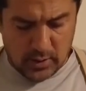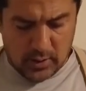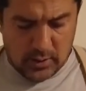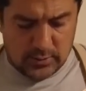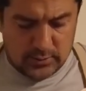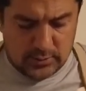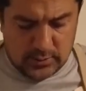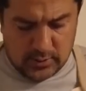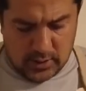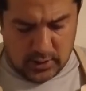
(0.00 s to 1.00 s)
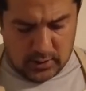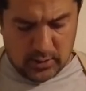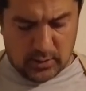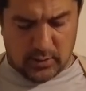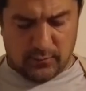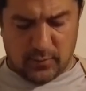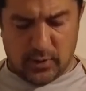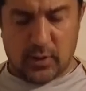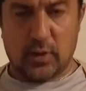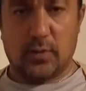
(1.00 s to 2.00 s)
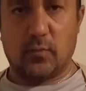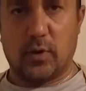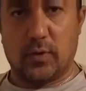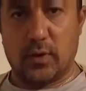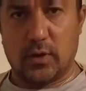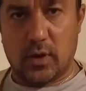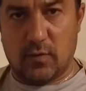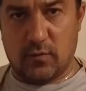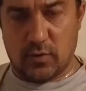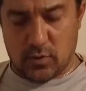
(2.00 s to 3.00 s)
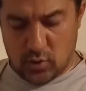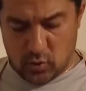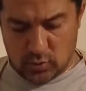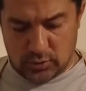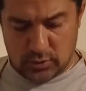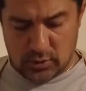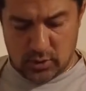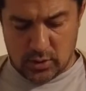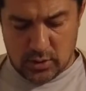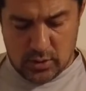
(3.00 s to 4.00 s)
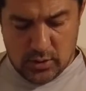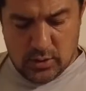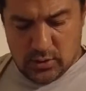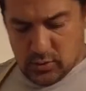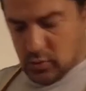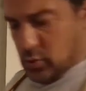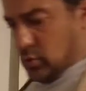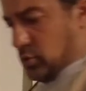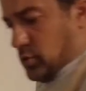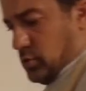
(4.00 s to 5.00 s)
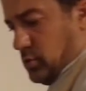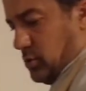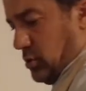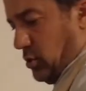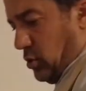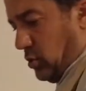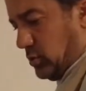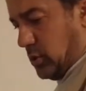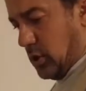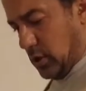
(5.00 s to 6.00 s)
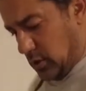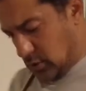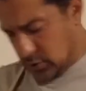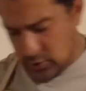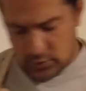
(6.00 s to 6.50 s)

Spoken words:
as again, if I am wearing heavier coat or cold gear,